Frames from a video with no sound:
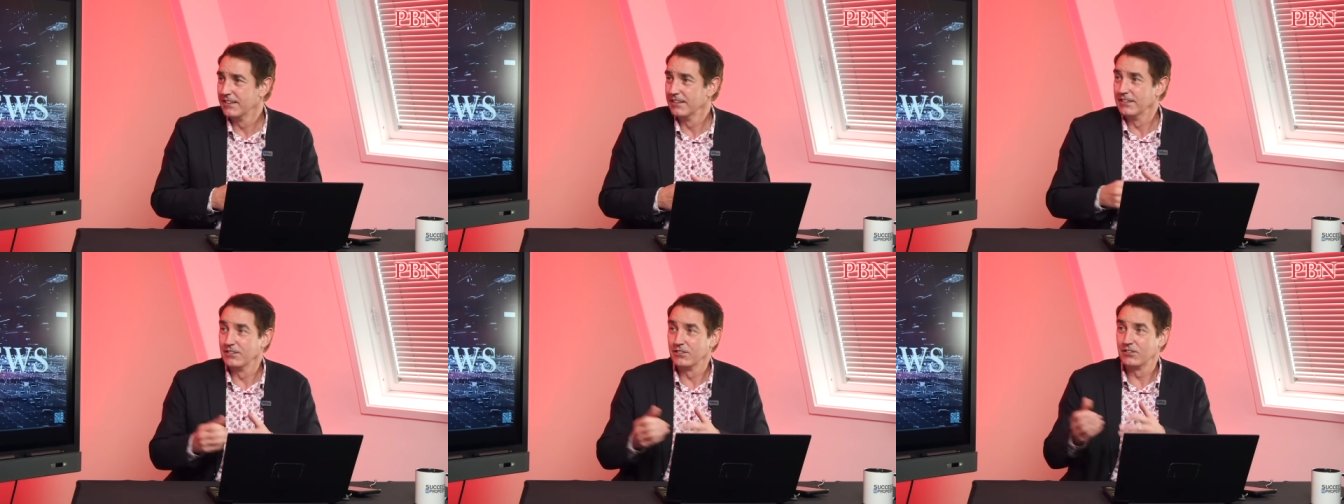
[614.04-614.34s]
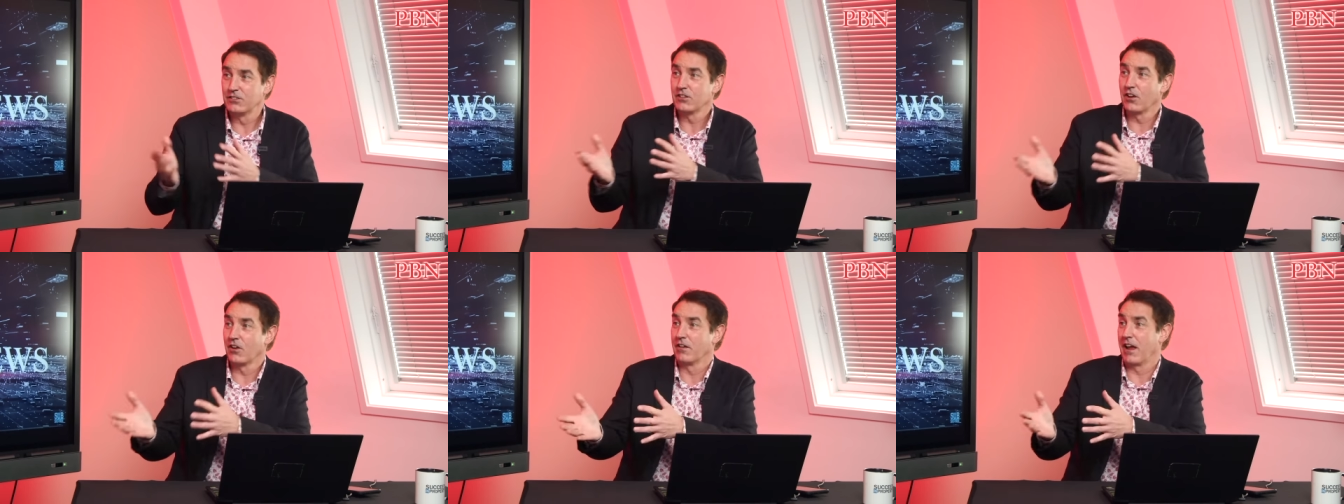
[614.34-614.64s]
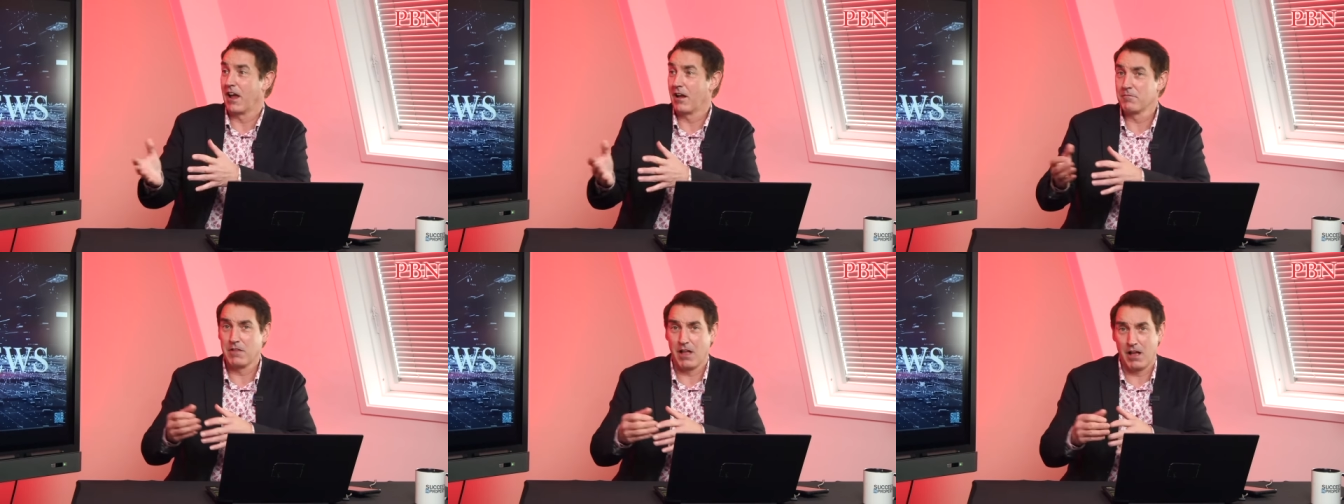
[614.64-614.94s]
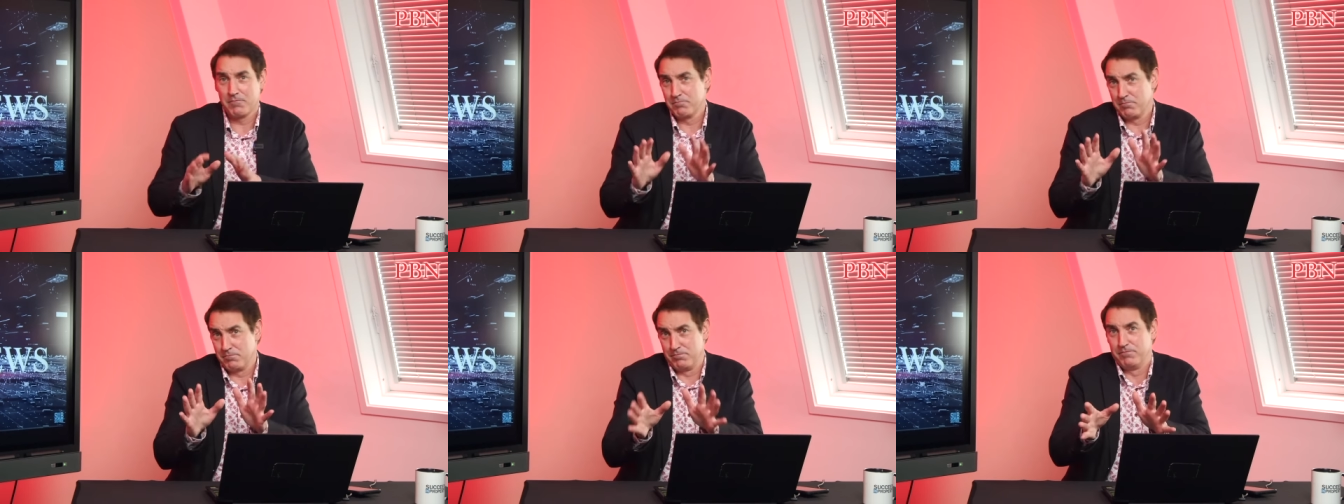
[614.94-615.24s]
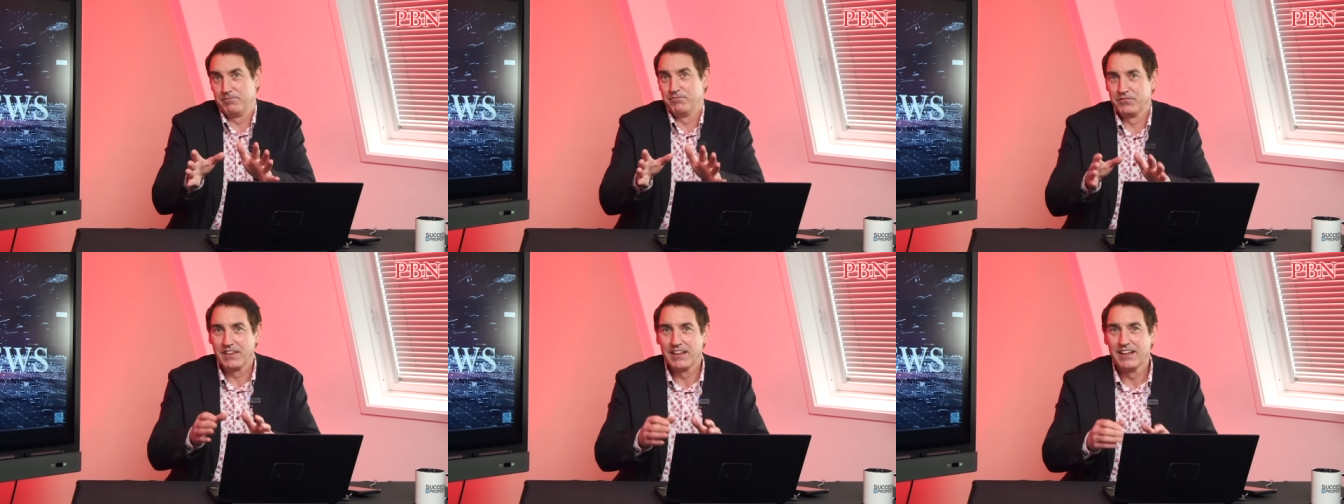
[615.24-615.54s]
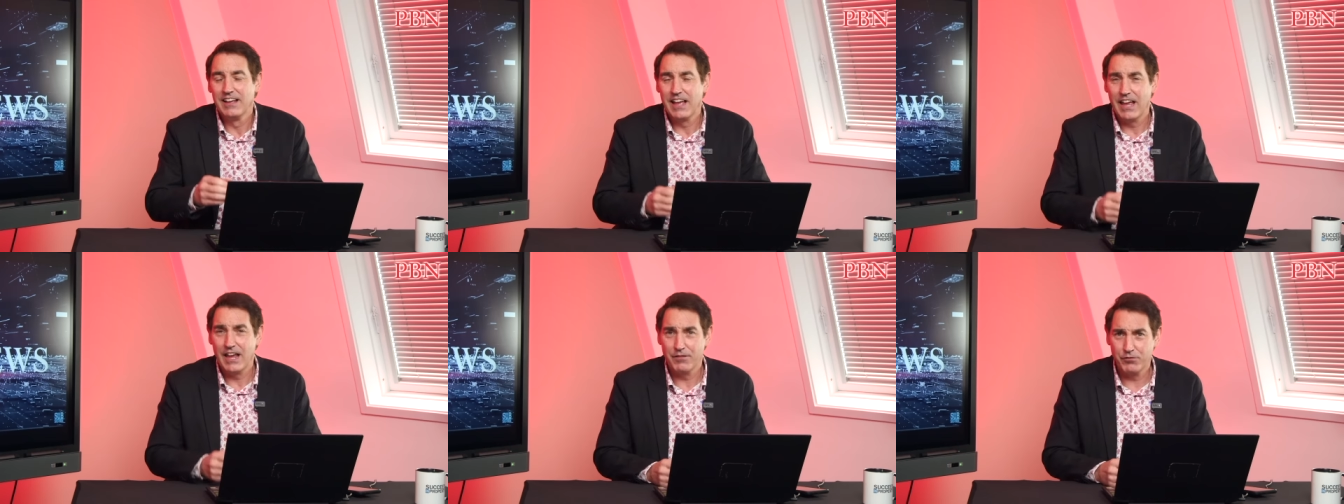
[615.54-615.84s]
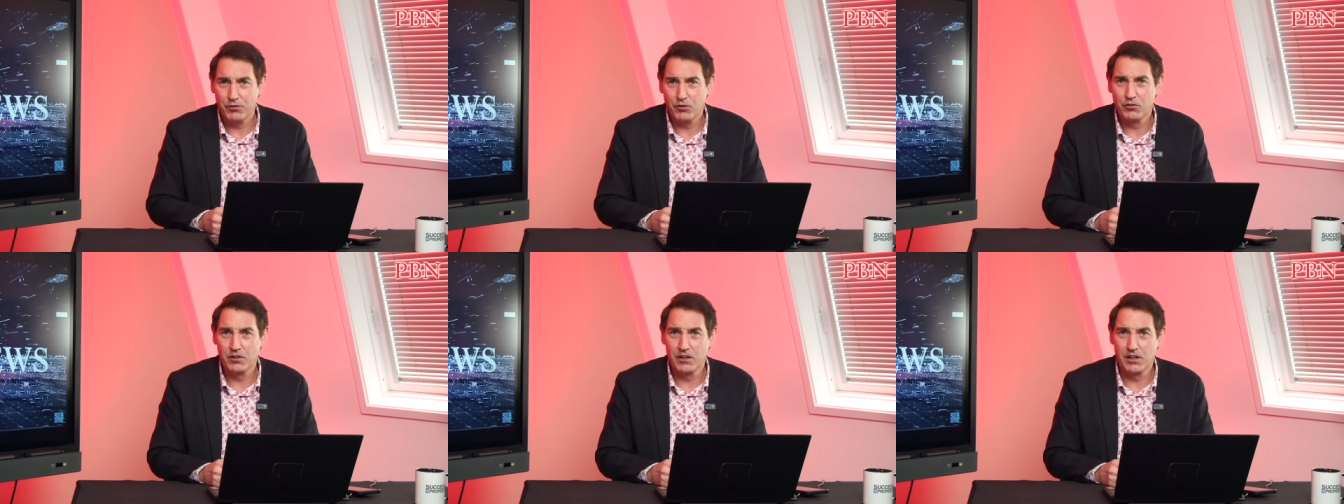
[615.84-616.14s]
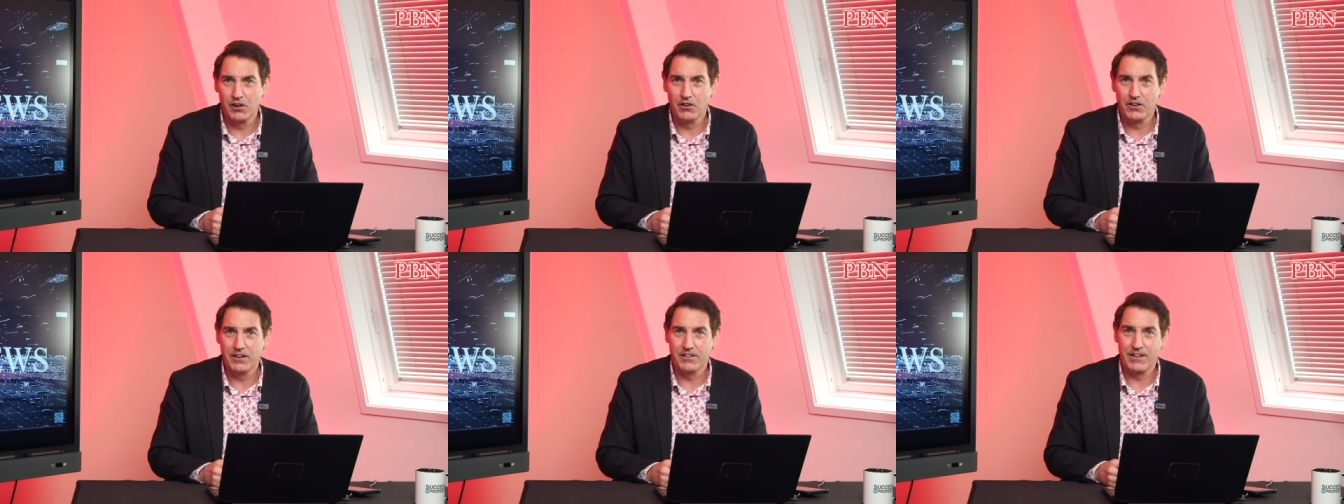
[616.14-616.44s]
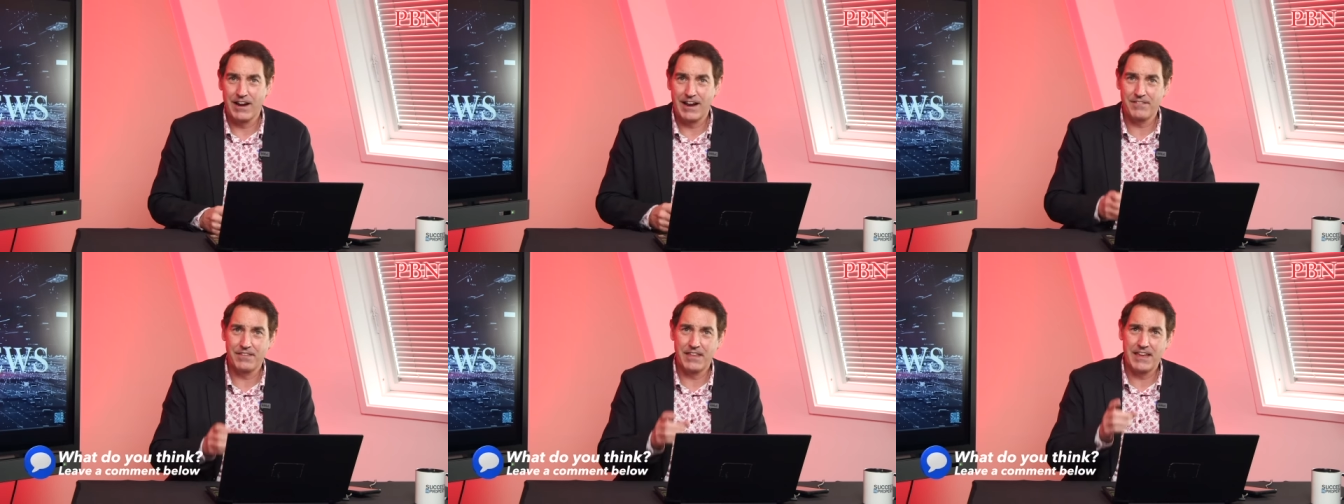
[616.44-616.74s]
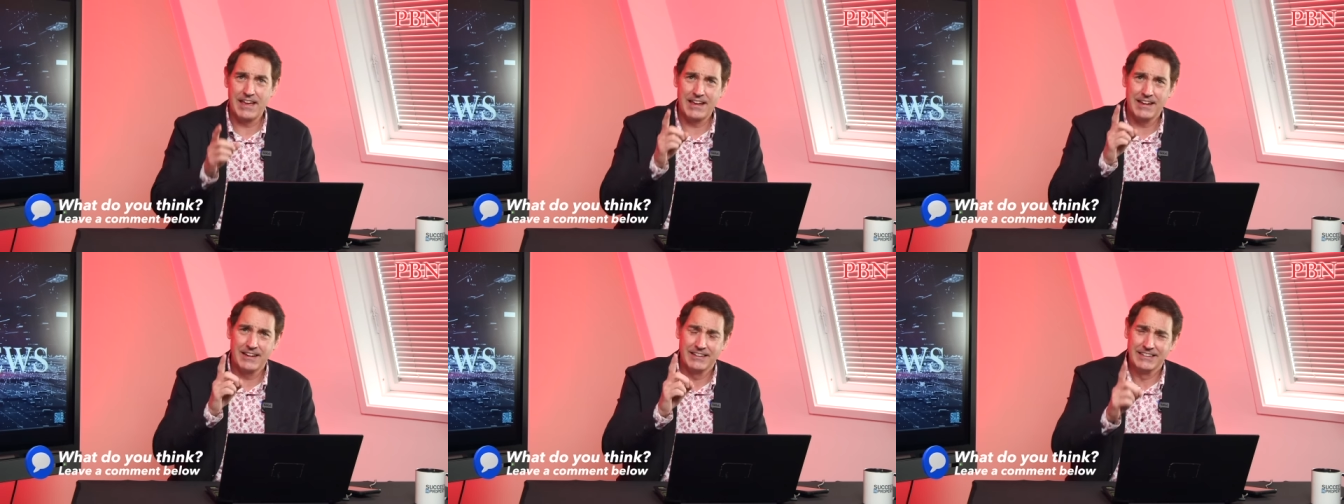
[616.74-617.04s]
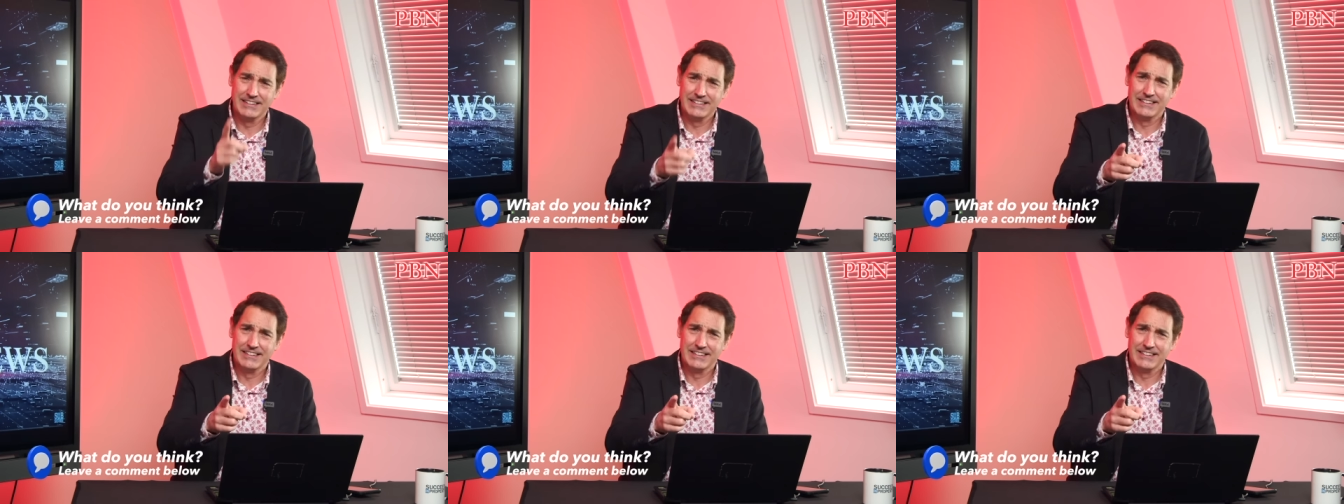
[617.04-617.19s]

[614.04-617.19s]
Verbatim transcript: Sorry, I'm, I'm, if you're a lawyer out there,